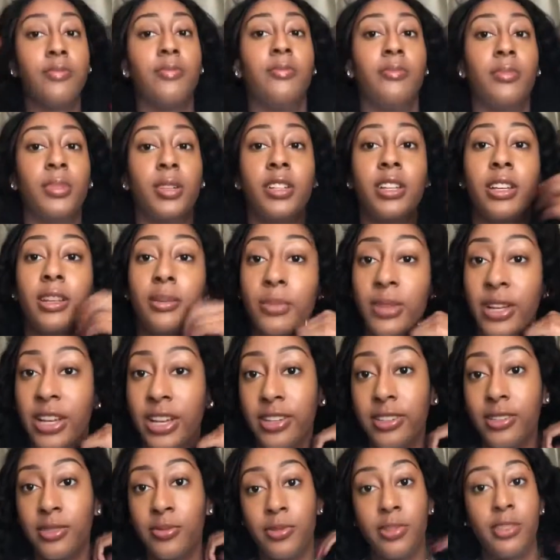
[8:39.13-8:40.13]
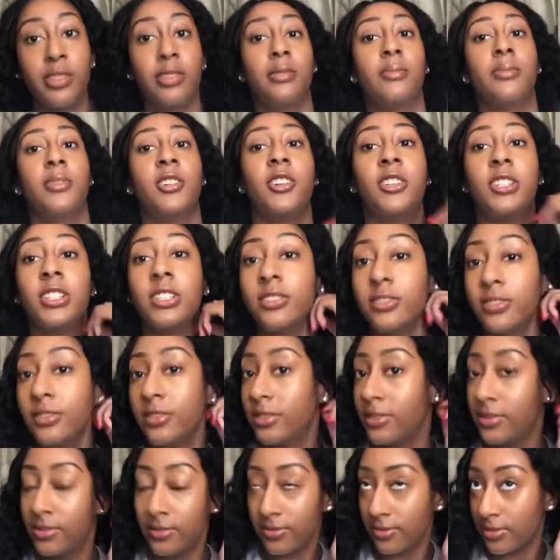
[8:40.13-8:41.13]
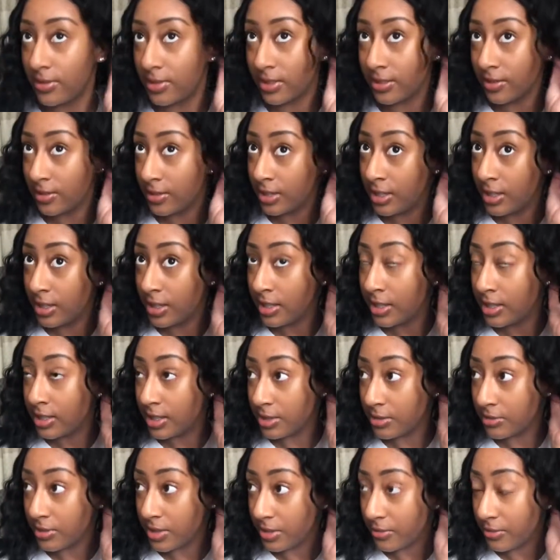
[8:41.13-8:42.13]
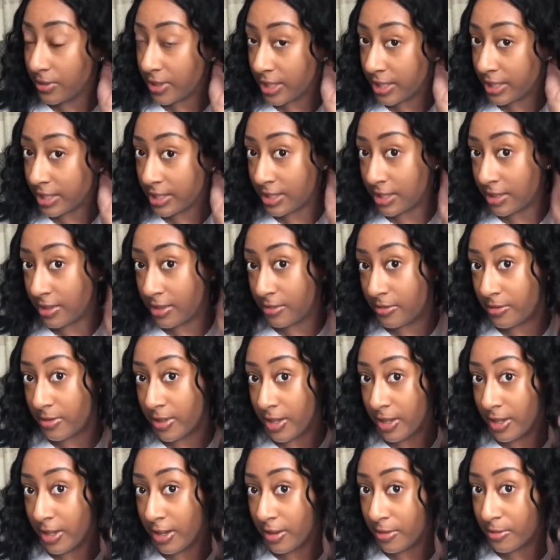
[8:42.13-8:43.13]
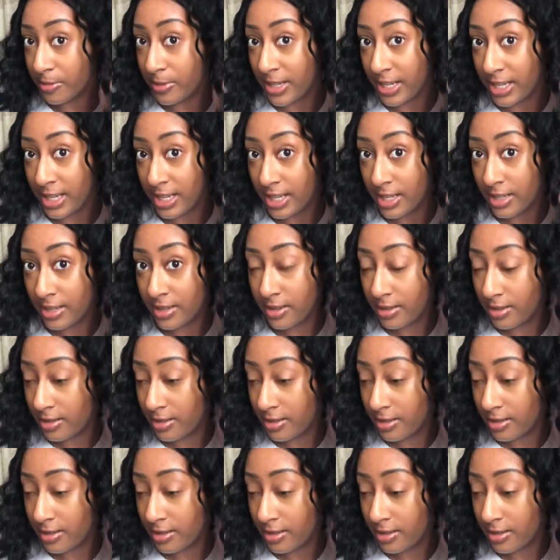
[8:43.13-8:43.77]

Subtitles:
but like my head is pretty small. Doesn't really feel like it's gonna fall off my head,